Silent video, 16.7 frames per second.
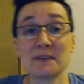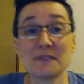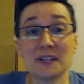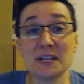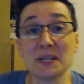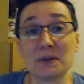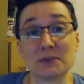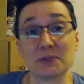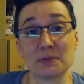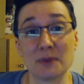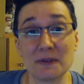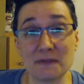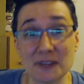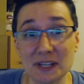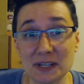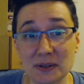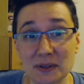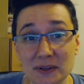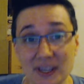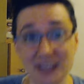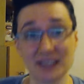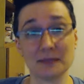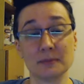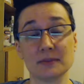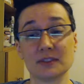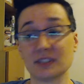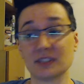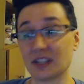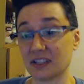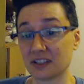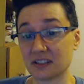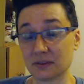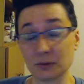videos about video games,
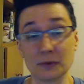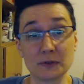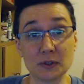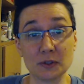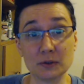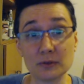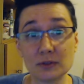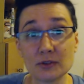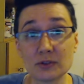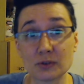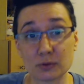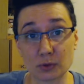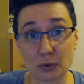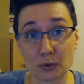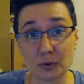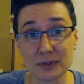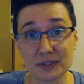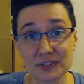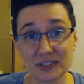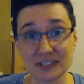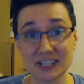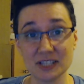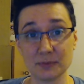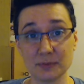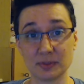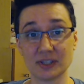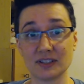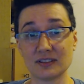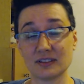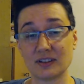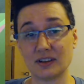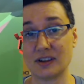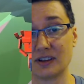like reviews, tutorials, and let's plays.